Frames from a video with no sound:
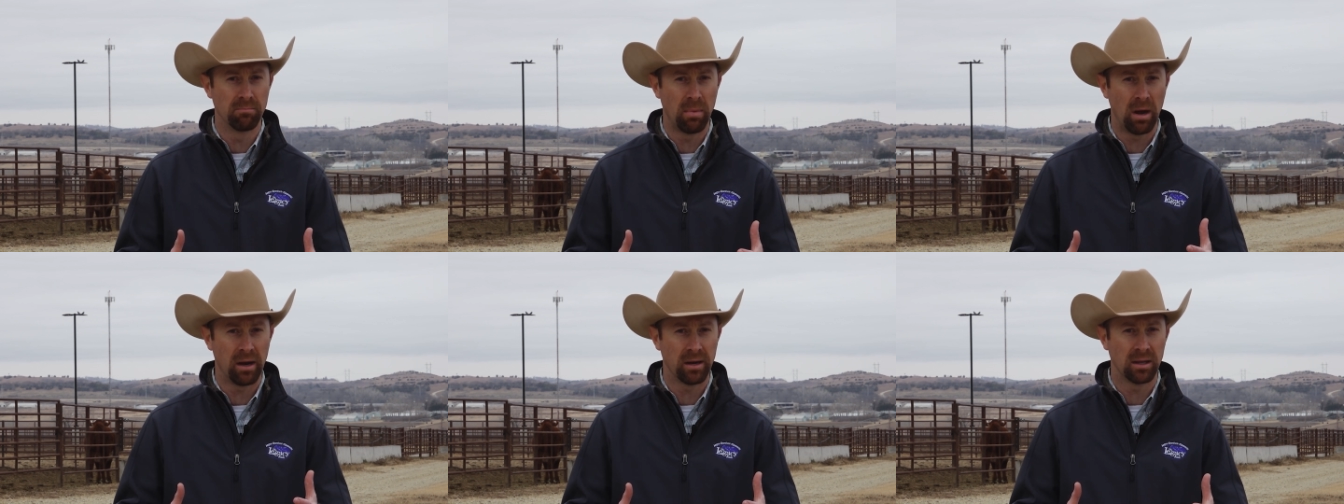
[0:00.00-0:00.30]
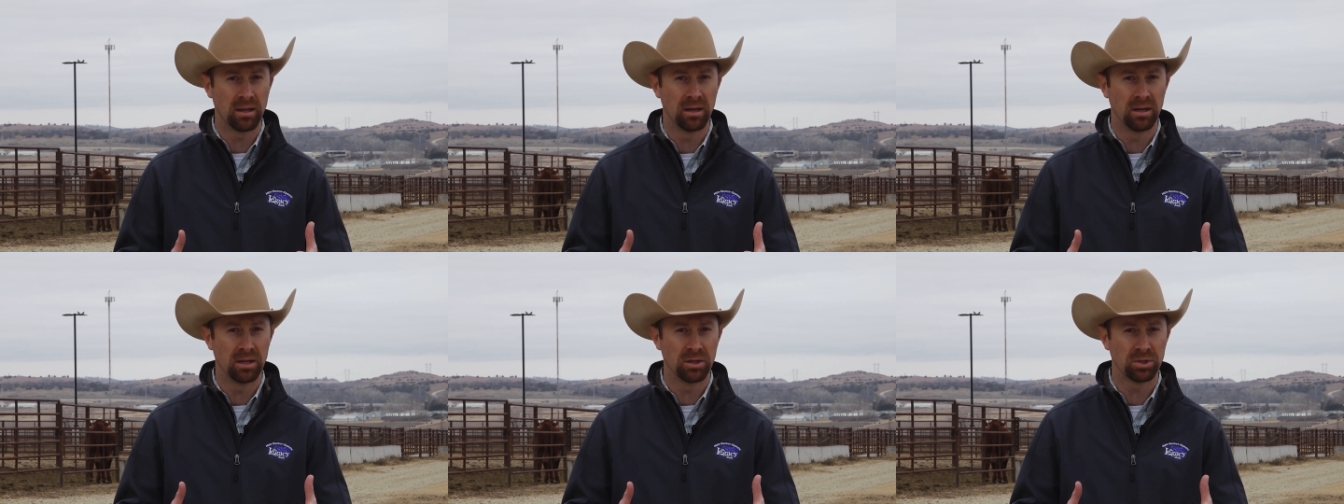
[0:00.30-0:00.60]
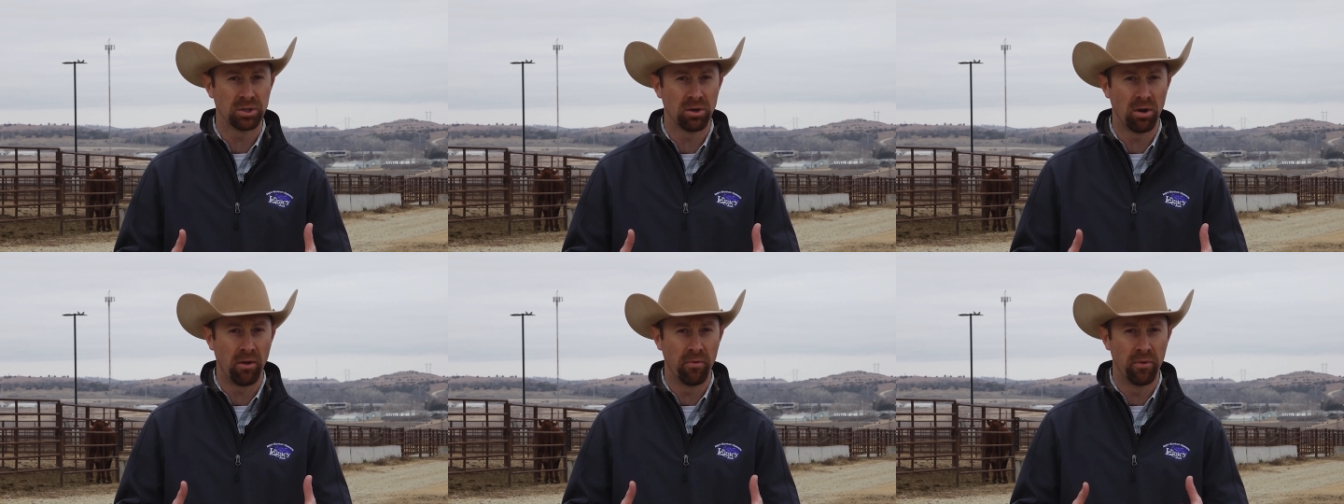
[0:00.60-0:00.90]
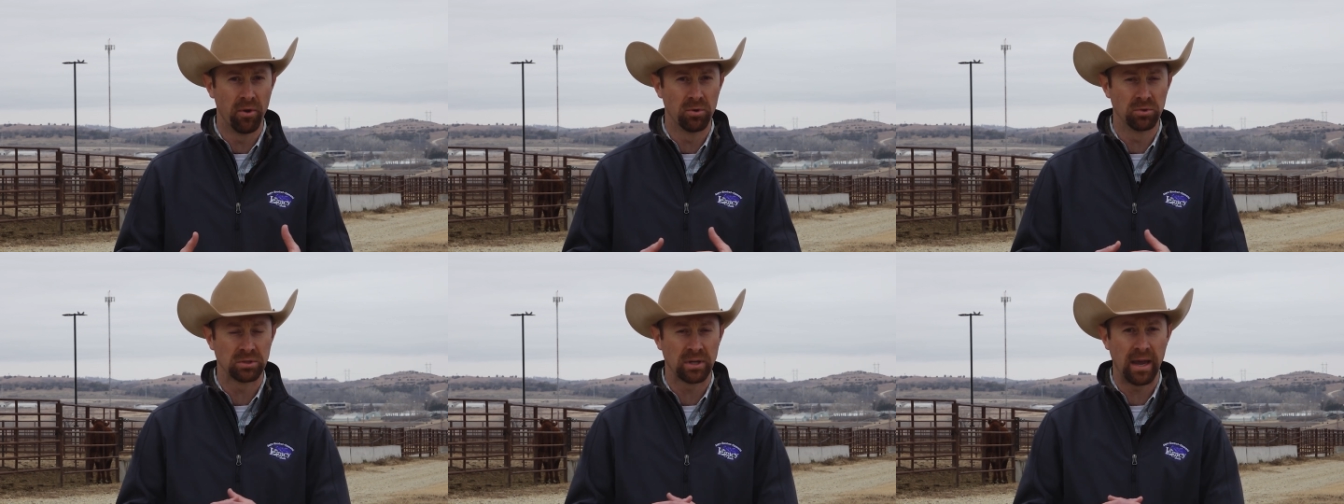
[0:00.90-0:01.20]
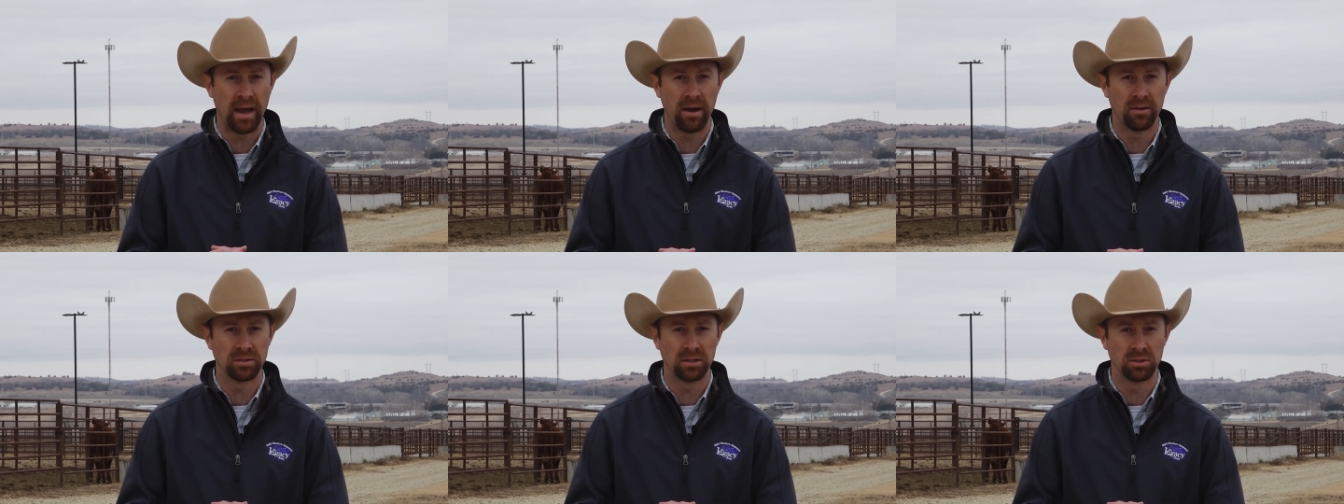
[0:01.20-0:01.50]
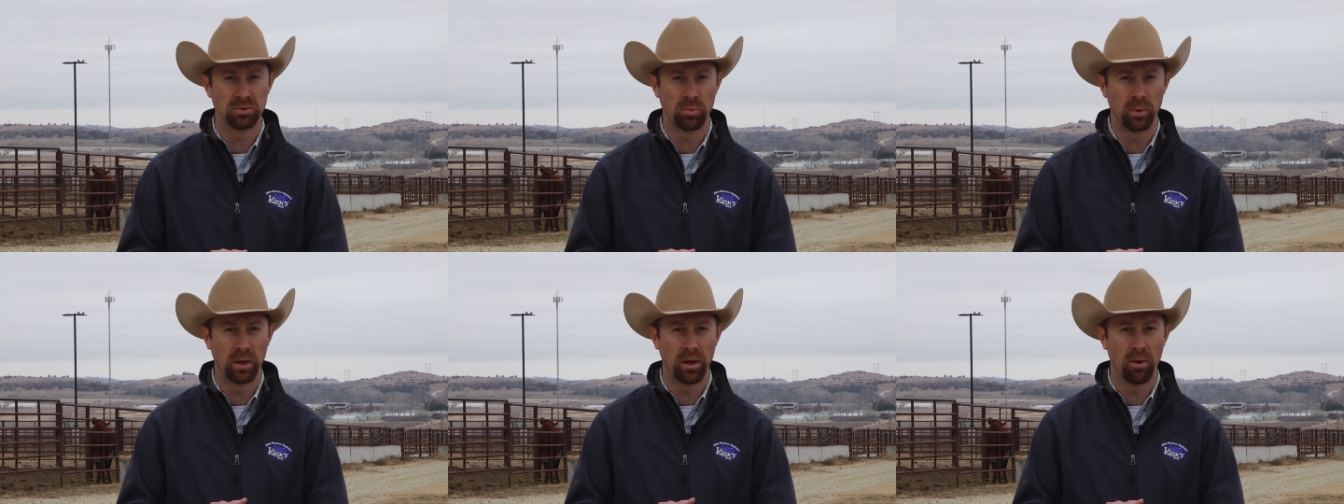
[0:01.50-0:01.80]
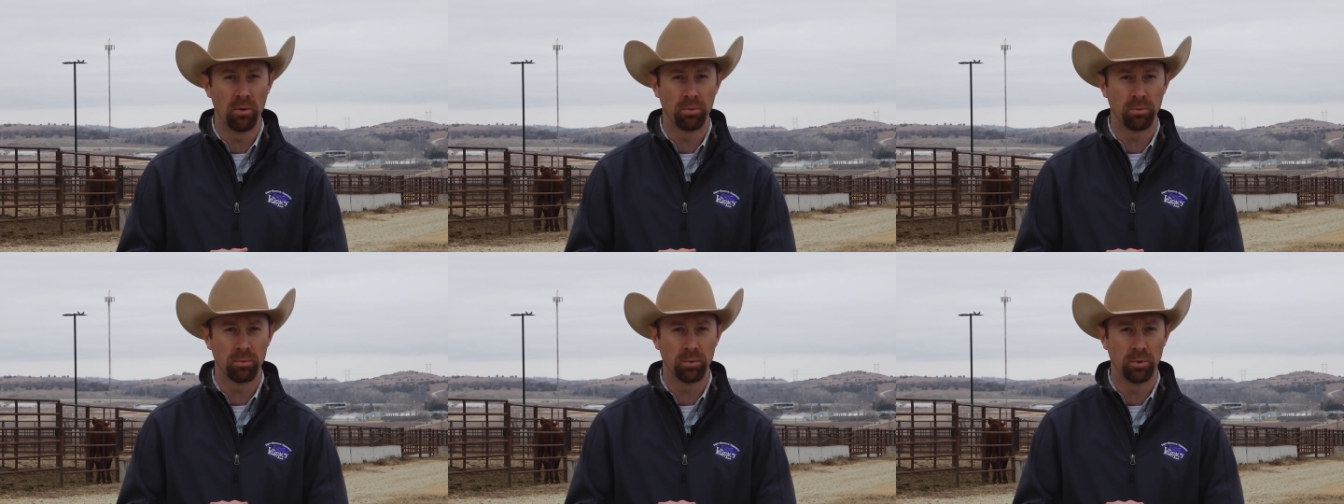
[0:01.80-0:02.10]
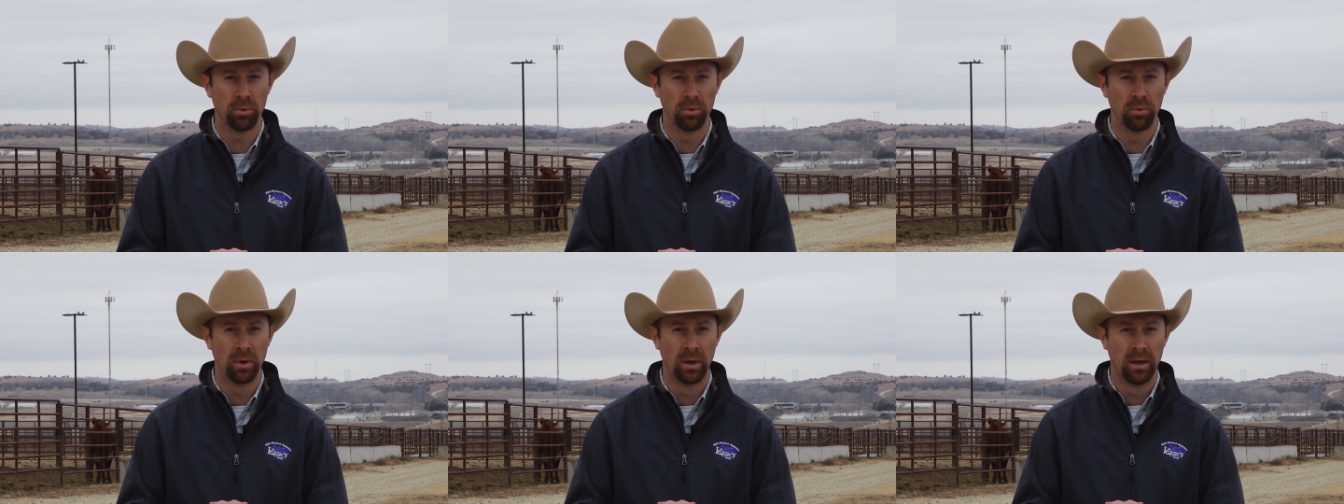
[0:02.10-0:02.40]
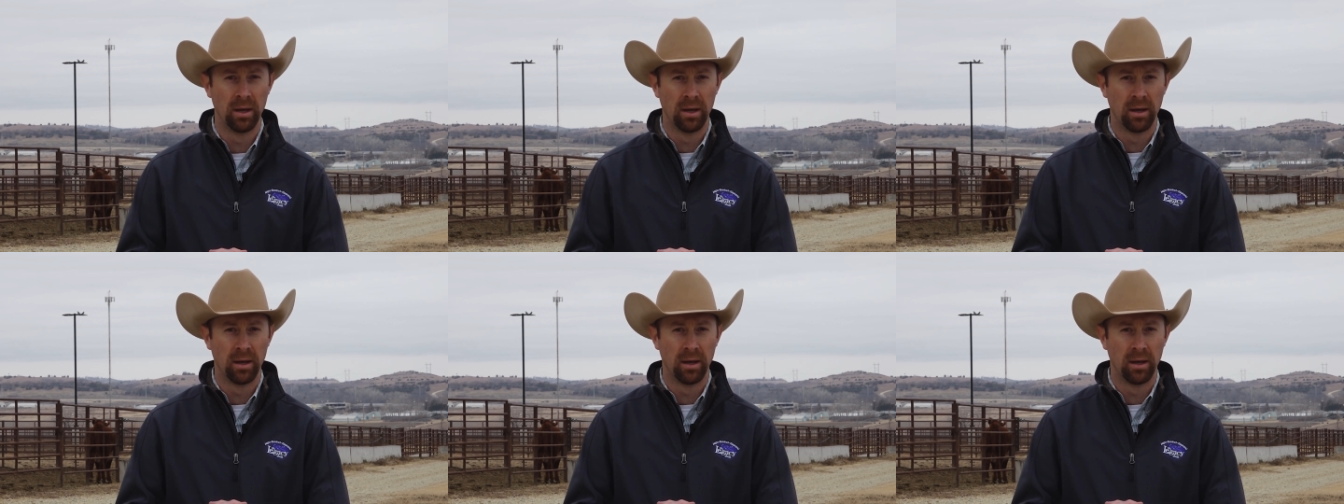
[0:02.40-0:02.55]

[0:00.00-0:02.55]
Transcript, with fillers: body condition on those cows as we go through